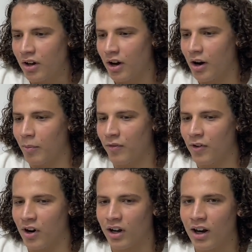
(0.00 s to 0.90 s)

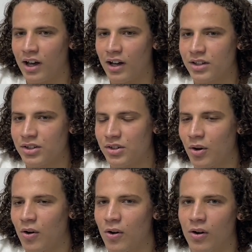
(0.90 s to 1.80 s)
for a class
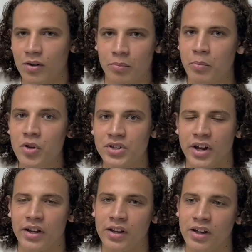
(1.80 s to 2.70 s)
or
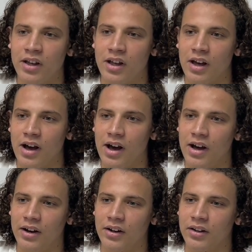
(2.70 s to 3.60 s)
music.
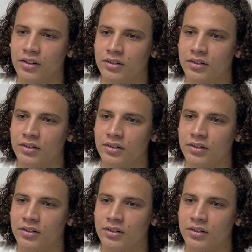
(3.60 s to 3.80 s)
And